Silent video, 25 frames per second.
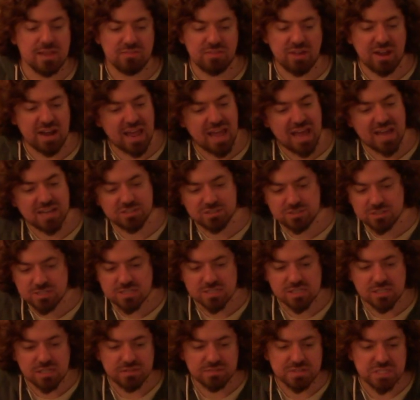that add
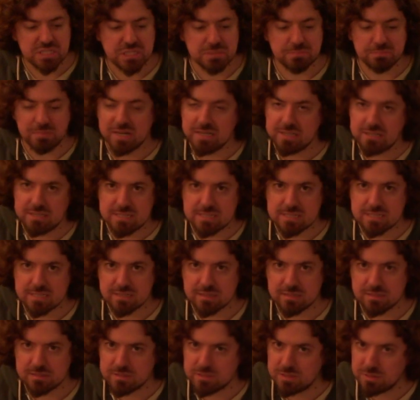just enough spice